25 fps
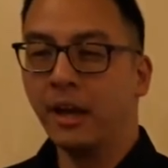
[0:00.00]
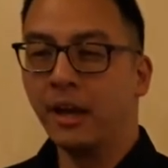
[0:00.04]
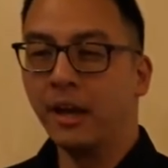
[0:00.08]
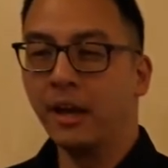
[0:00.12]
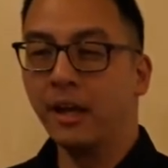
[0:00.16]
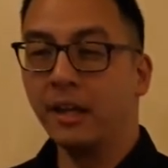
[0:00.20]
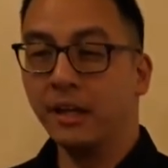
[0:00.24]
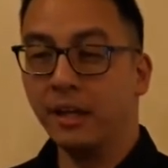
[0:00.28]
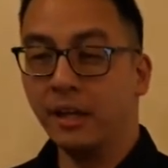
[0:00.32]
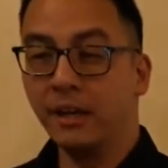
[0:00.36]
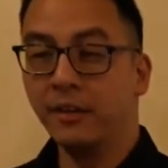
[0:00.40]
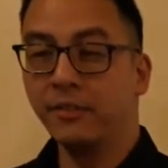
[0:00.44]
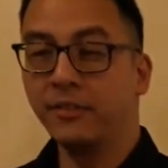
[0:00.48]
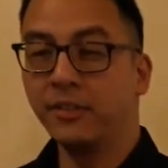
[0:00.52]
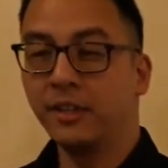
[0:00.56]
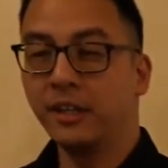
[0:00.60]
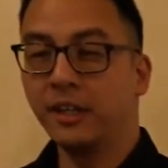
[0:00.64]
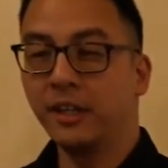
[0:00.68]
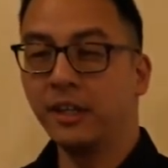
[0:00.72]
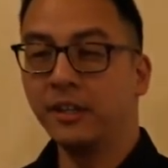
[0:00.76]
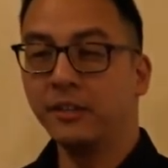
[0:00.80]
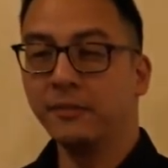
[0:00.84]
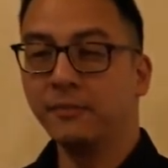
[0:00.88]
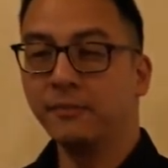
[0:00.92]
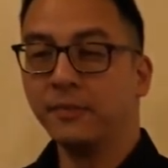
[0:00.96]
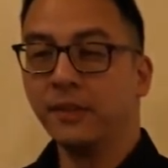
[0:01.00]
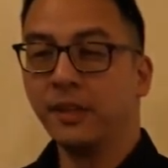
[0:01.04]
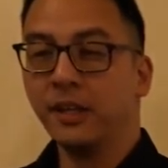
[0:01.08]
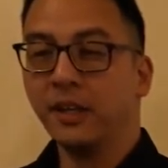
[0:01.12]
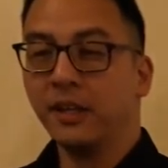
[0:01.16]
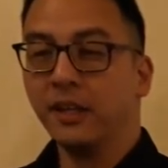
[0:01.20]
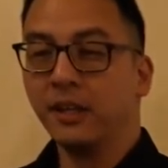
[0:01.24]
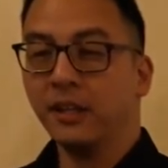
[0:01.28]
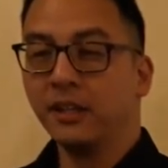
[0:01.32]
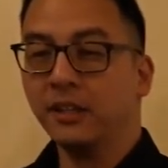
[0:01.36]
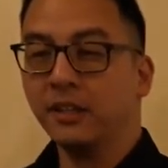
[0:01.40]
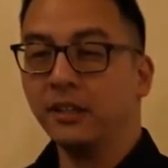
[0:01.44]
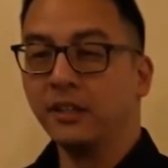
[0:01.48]
And after that,
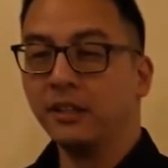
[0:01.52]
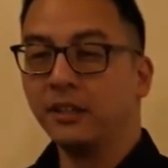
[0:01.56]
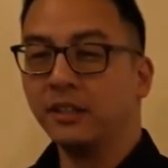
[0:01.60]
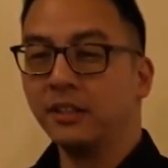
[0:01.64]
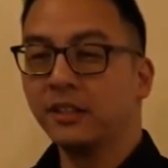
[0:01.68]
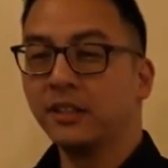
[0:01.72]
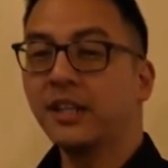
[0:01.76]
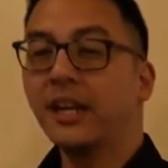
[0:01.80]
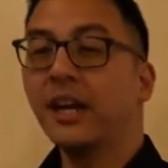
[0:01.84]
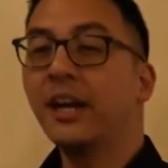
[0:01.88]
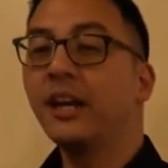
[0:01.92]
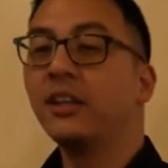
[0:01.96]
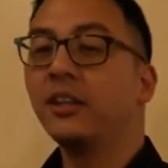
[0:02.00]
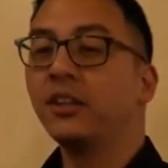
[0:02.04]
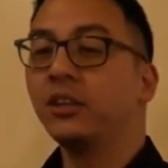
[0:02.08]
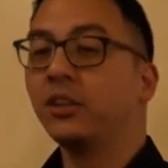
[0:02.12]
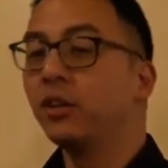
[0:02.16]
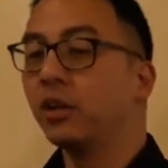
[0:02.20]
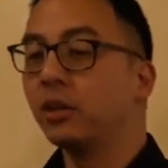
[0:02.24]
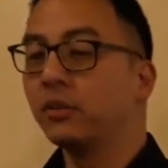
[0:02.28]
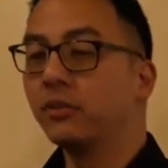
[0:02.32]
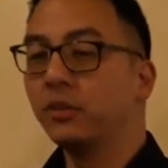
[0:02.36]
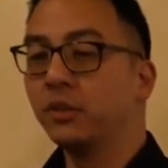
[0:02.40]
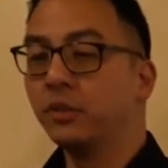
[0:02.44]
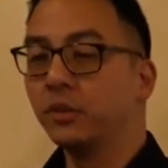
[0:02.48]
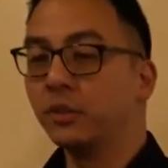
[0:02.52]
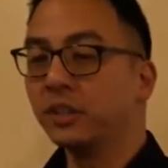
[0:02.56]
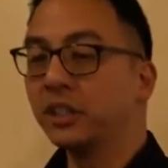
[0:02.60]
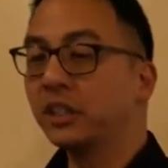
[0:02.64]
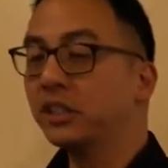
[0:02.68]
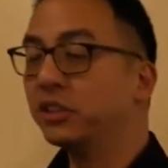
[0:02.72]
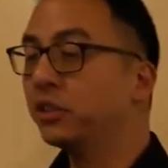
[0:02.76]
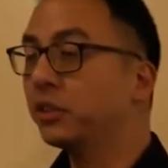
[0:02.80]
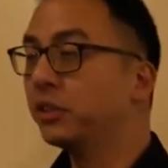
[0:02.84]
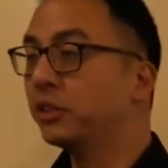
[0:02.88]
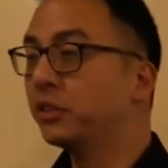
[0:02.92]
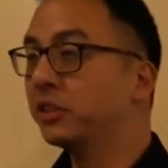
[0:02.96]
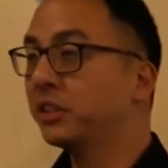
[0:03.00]
canned dog food was
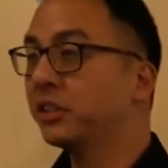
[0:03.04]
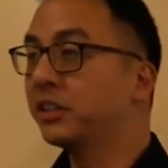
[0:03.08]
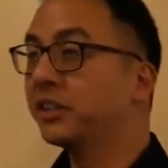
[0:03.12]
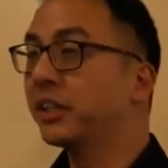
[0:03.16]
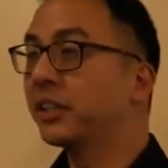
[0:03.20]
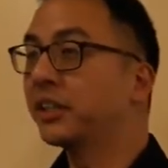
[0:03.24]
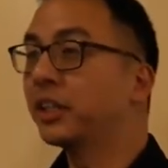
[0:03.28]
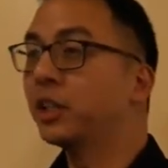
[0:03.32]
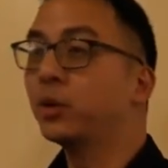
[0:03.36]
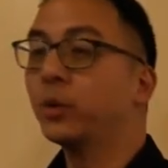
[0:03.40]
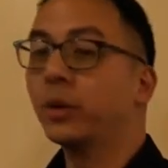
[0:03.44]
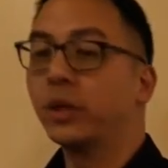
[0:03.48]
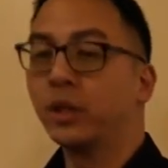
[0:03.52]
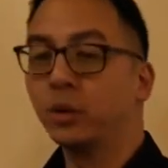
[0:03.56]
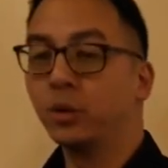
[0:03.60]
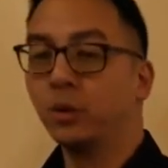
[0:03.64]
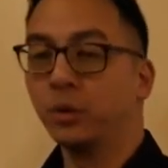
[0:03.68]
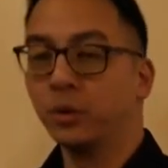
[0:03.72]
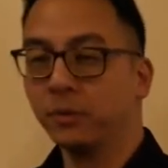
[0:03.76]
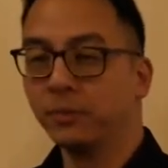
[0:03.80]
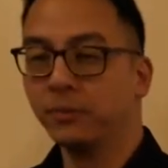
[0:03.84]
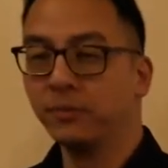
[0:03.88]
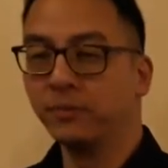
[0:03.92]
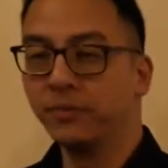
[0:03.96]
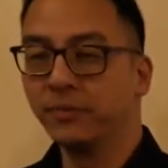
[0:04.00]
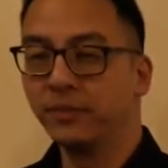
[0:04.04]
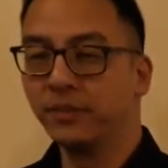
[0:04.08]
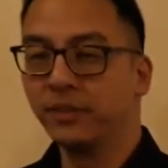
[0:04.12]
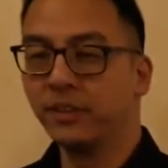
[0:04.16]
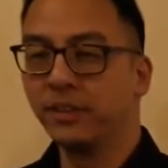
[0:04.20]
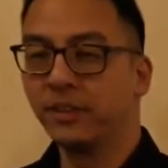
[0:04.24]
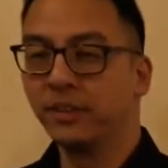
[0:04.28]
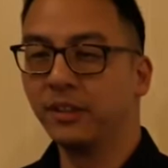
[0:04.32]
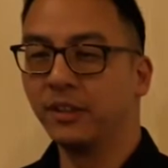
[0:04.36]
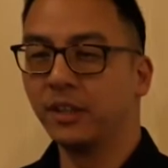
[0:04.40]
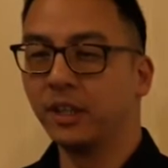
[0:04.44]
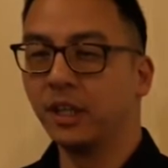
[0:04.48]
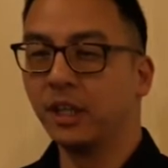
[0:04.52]
introduced in 1922.
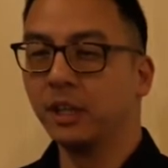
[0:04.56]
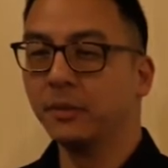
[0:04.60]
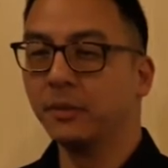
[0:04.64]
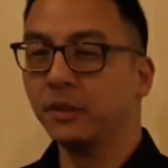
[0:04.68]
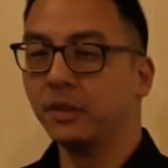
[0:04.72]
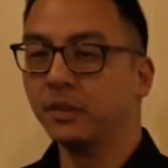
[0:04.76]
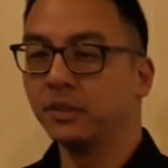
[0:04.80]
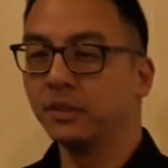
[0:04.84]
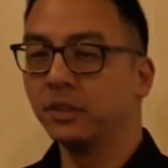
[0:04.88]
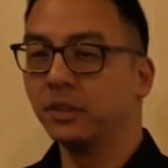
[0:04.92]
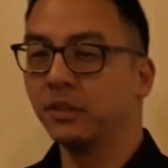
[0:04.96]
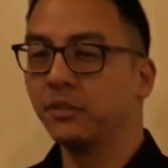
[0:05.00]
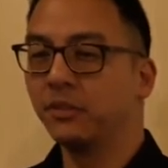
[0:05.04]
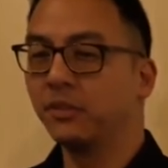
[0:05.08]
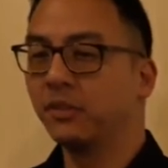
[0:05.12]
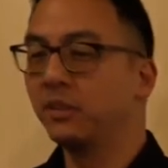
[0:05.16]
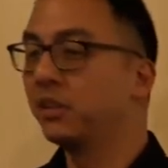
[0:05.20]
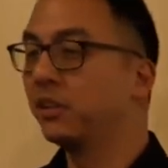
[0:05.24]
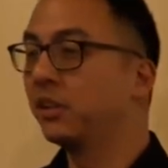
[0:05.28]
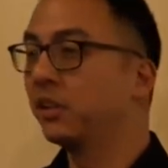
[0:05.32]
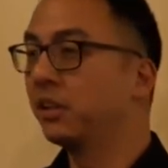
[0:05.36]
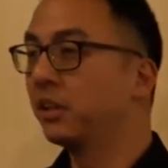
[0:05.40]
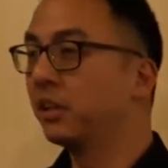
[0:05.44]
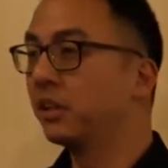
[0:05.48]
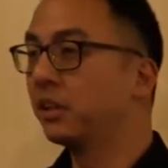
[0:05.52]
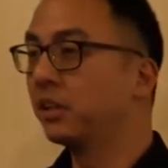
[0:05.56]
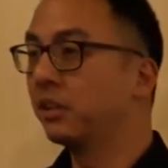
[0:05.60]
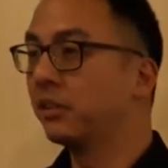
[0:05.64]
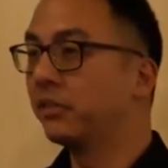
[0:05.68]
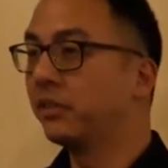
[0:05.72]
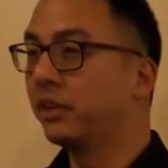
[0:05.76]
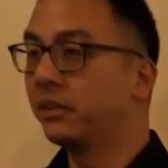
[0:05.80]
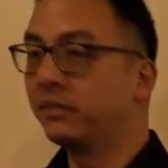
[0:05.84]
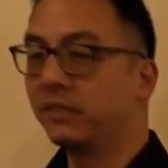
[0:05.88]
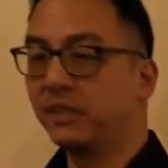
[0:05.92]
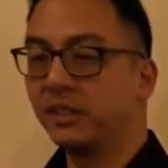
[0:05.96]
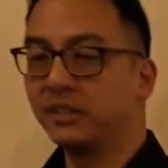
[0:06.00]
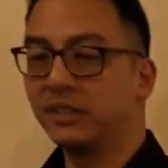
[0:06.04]
Okay, about sort of 30,
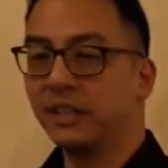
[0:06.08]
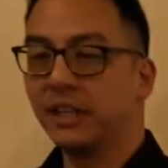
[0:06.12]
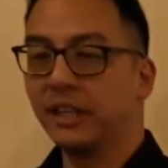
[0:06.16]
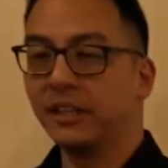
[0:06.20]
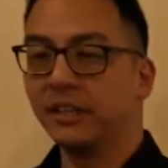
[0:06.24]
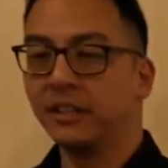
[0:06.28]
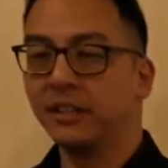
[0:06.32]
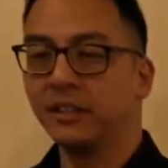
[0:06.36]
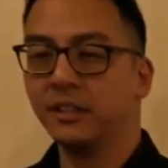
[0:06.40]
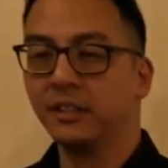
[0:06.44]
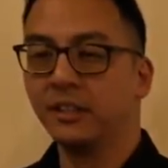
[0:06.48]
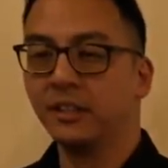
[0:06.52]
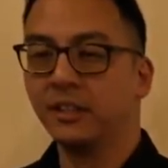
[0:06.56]
35 years later.